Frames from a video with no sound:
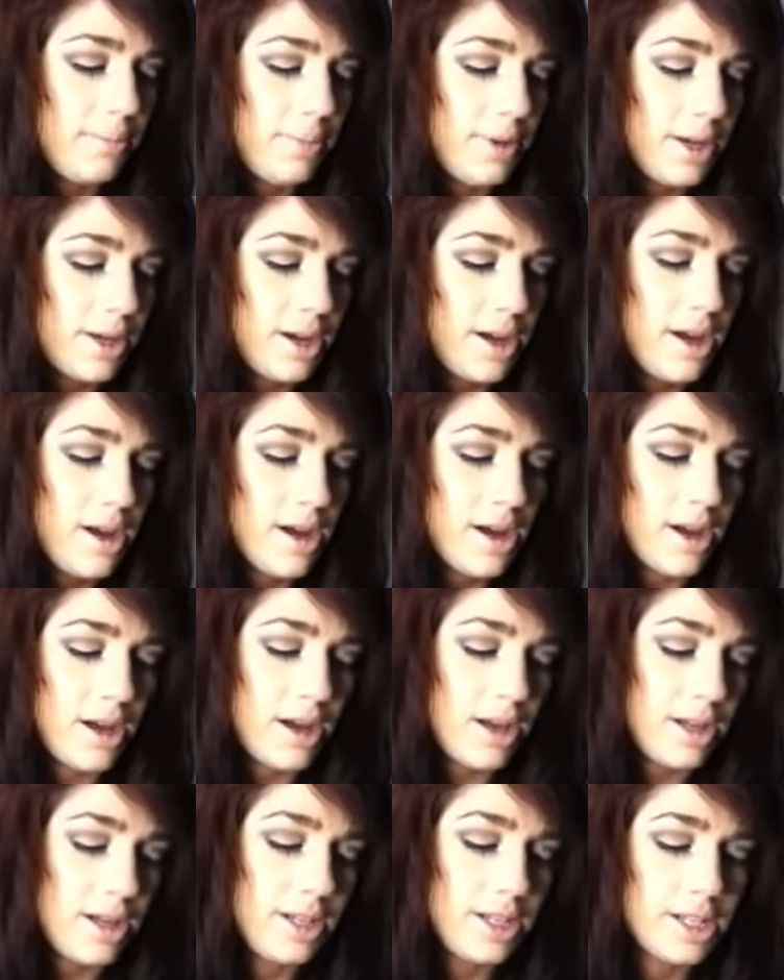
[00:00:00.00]

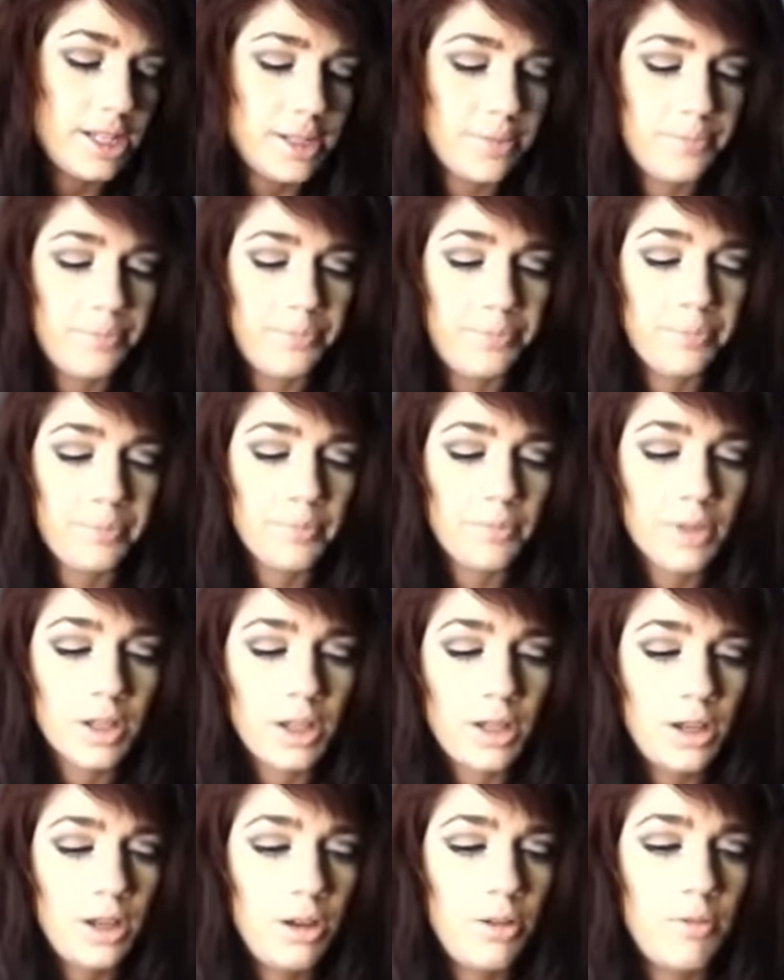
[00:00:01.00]
because
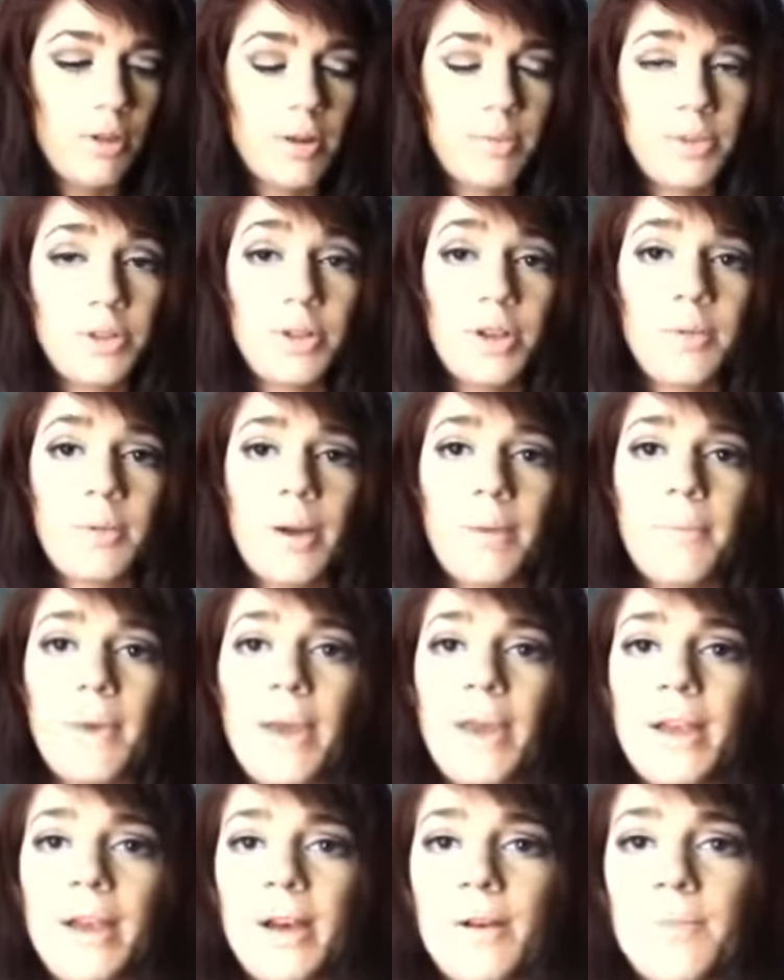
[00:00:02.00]
when I'm doing my
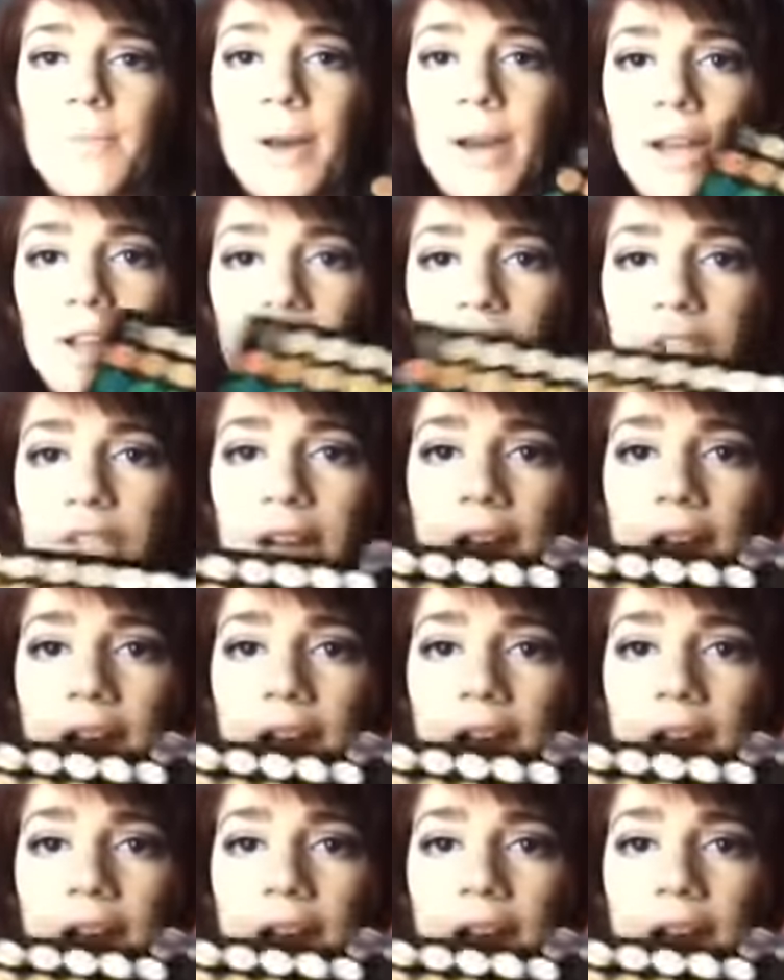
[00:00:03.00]
makeup, I just